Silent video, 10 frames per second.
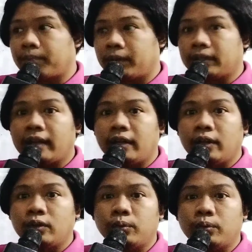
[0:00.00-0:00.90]

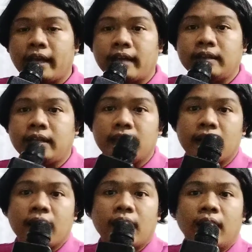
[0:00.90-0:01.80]
pertaining to the
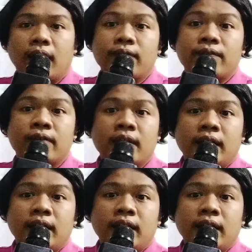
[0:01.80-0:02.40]
idea of